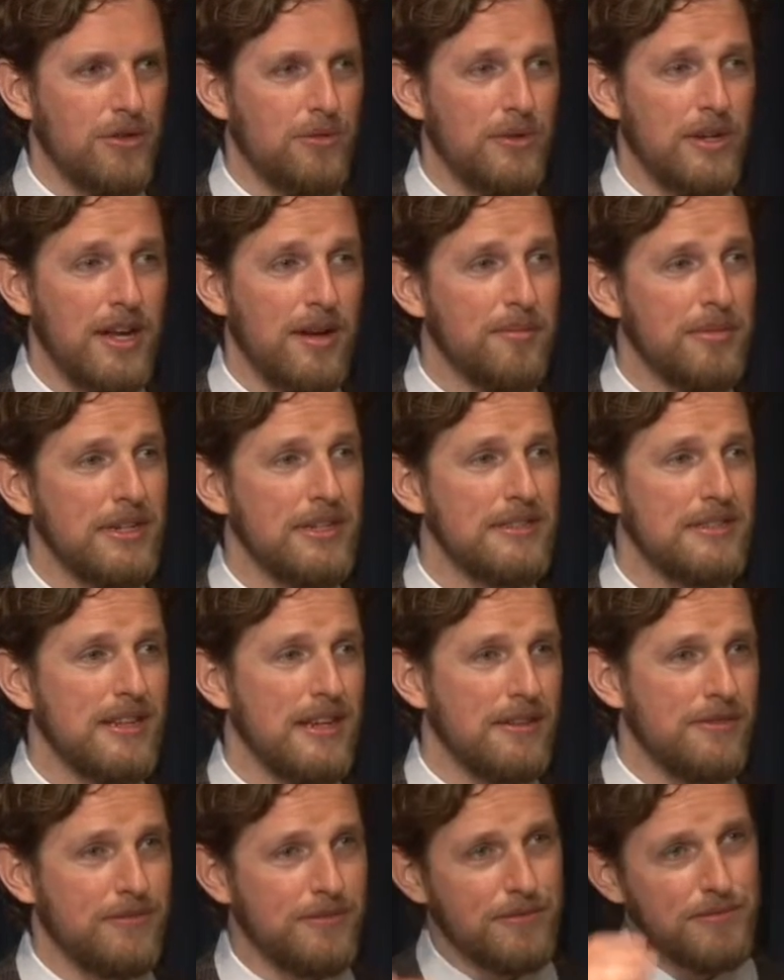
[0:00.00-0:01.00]
three companies
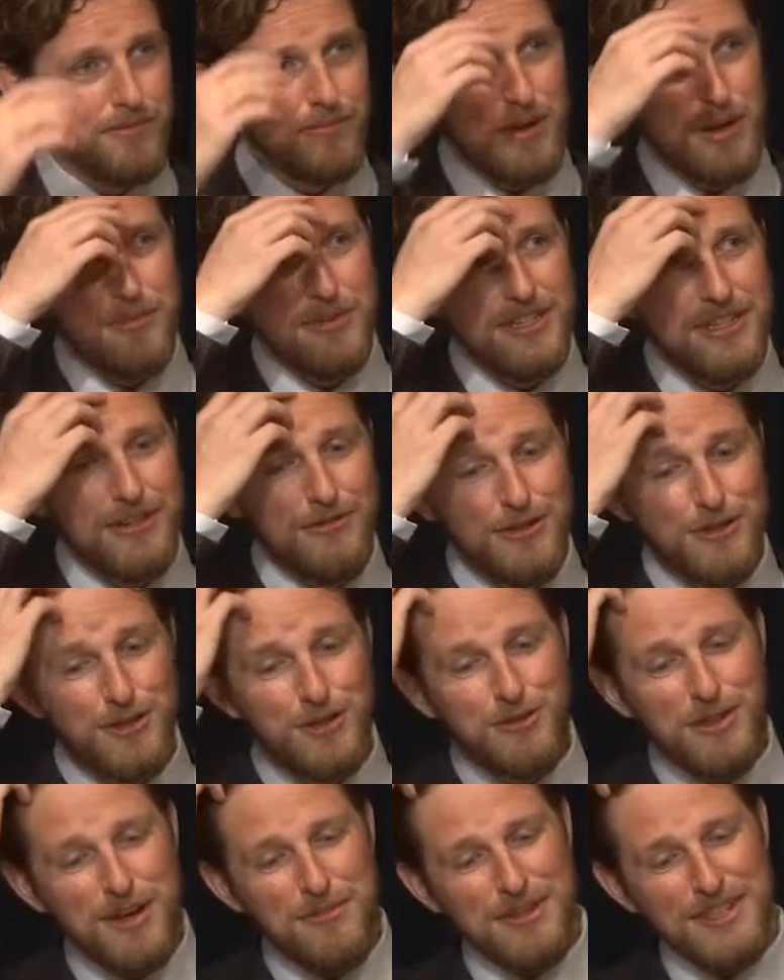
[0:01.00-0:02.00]
have publicly, well, two
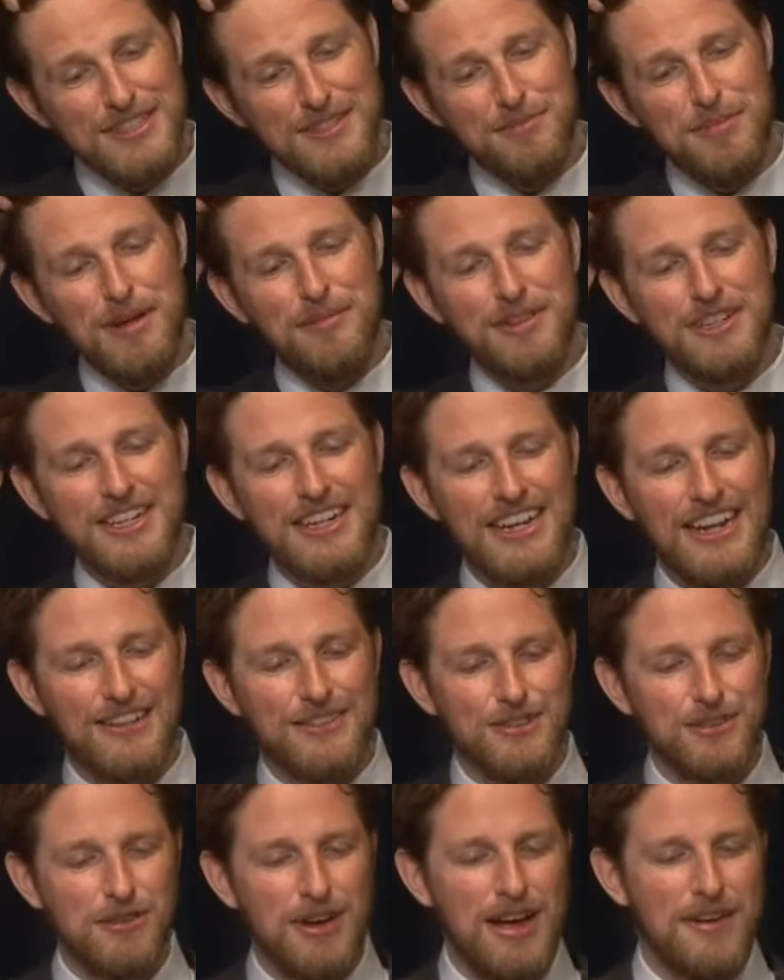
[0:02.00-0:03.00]
companies have publicly
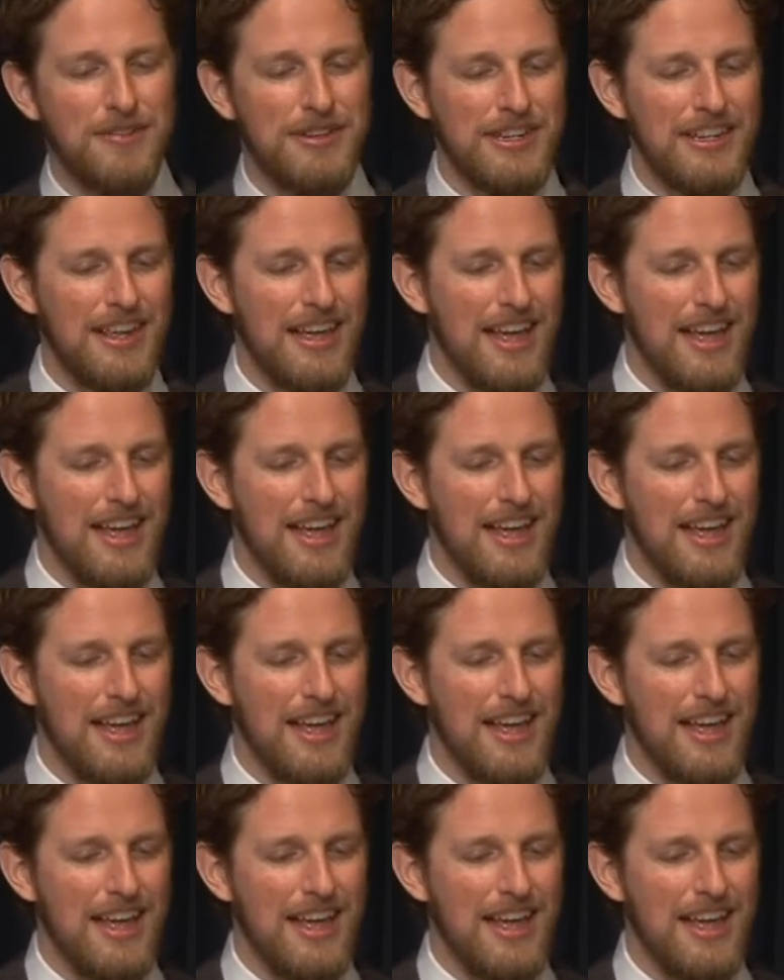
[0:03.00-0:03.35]
announced, Gravity,